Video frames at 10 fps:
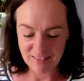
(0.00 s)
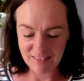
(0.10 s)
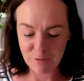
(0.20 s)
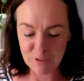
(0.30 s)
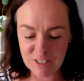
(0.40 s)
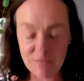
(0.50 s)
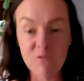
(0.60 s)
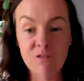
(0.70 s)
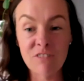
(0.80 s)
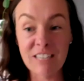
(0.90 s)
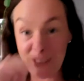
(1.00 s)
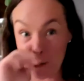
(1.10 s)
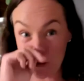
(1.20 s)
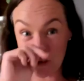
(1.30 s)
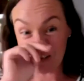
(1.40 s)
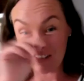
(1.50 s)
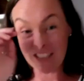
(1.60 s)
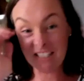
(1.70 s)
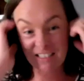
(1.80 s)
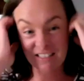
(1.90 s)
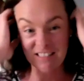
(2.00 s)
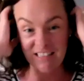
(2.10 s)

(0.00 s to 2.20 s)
There were some really awesome questions